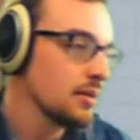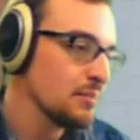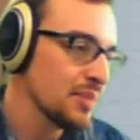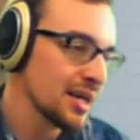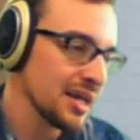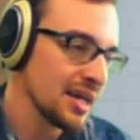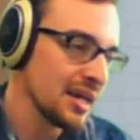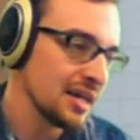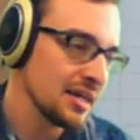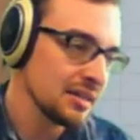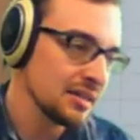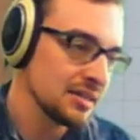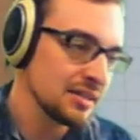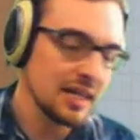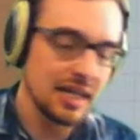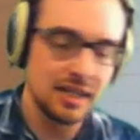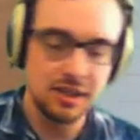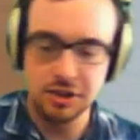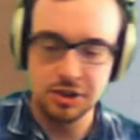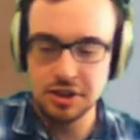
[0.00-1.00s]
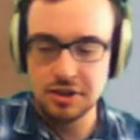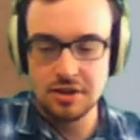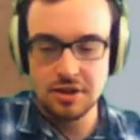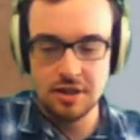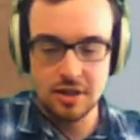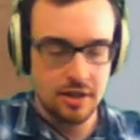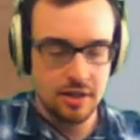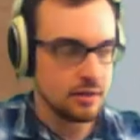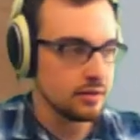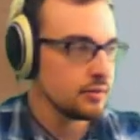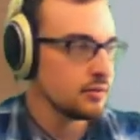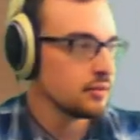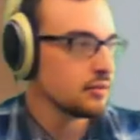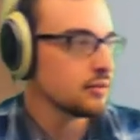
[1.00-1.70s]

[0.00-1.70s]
Big N. Dang, she thick.